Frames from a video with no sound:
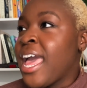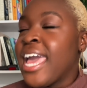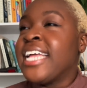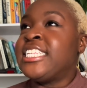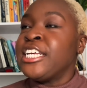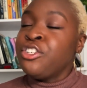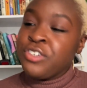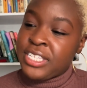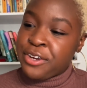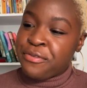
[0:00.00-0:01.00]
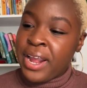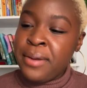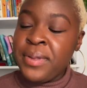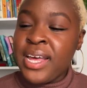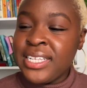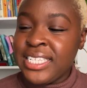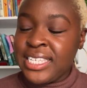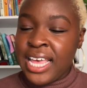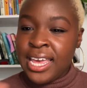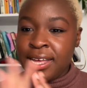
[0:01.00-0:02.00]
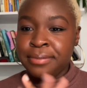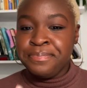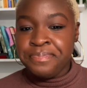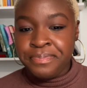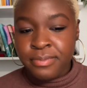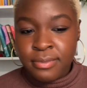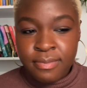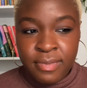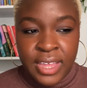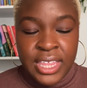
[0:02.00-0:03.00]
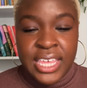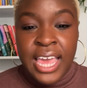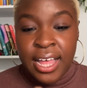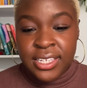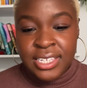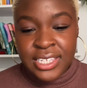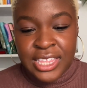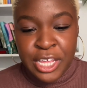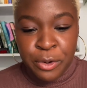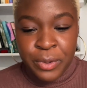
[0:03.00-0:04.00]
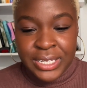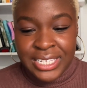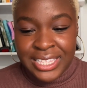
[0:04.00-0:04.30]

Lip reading: It's interesting, right? Because it's like, yes, there was